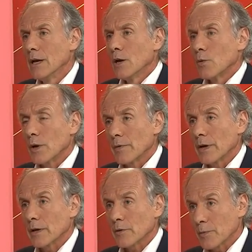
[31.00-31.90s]
one of
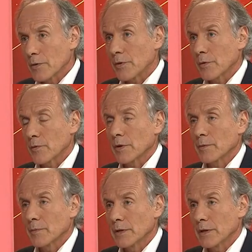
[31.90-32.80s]
our specific
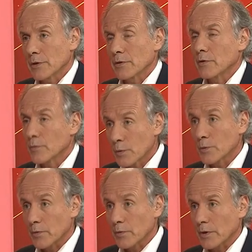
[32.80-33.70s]
recommendations, which
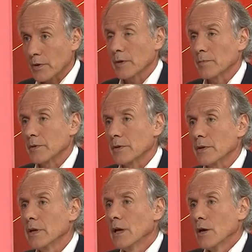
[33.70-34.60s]
was
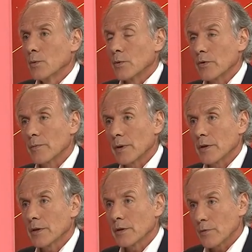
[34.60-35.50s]
accepted, was that by
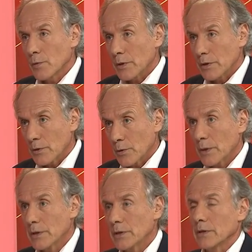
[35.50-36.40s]
the end of
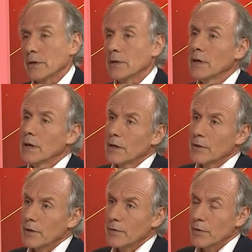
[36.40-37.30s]
2020,
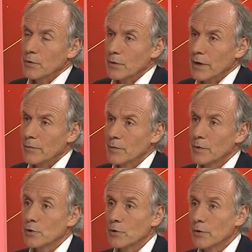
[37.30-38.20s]
the federal government
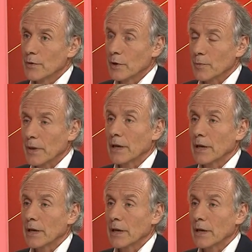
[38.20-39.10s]
should develop
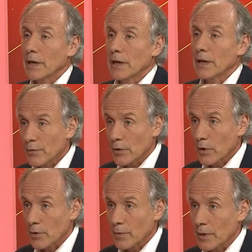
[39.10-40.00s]
a whole of
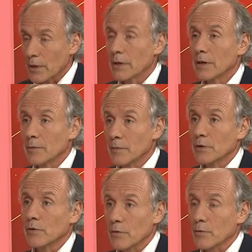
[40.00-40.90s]
economy
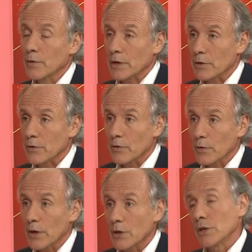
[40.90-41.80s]
emissions reduction
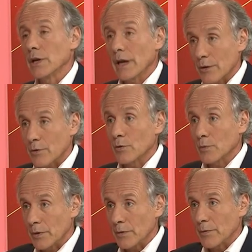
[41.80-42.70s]
strategy out to
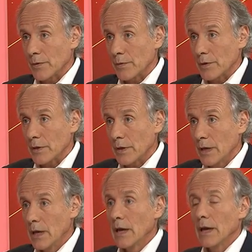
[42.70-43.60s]
2050.
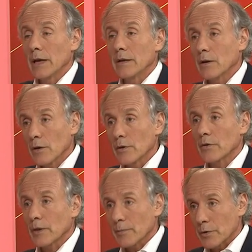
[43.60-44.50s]
And on the
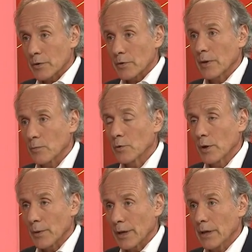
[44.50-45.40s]
assumption that that will
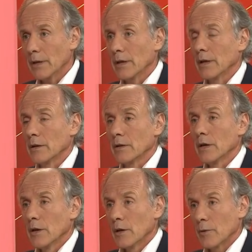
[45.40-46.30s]
go ahead and
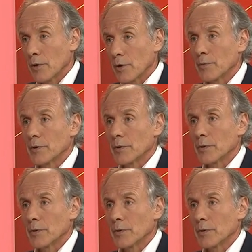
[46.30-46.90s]
appropriate